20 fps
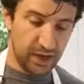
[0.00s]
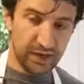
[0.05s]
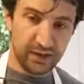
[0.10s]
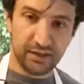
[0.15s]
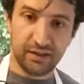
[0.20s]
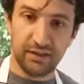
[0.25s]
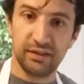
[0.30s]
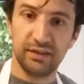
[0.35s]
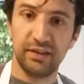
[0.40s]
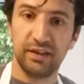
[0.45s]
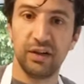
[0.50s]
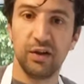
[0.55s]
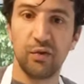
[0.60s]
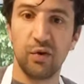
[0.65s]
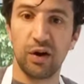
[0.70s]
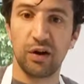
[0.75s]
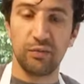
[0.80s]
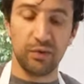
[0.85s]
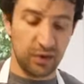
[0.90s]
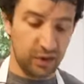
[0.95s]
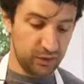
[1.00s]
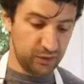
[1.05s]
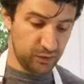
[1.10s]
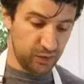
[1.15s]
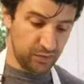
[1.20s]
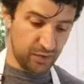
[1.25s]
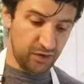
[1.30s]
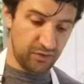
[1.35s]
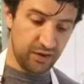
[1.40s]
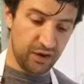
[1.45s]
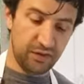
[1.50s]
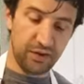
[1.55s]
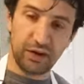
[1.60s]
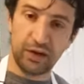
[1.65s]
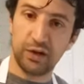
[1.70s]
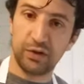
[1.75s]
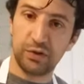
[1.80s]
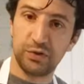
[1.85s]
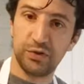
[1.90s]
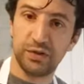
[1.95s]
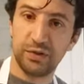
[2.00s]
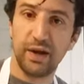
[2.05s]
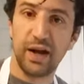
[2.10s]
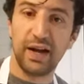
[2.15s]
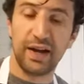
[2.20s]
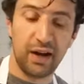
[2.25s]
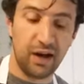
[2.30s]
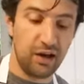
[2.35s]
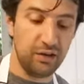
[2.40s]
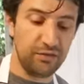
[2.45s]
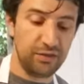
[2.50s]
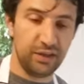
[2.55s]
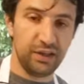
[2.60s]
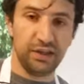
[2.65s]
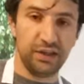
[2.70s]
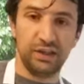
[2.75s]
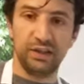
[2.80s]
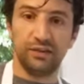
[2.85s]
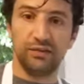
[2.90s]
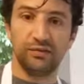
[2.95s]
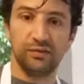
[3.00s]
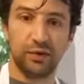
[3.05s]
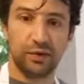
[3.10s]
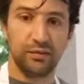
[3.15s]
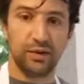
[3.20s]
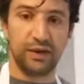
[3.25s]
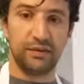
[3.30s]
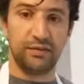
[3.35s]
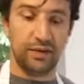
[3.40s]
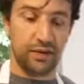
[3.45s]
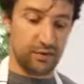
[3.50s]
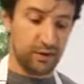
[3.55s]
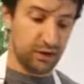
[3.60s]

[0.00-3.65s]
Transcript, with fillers: Guatemala is one of my favorite countries to buy coffee in and one of my favorite countries to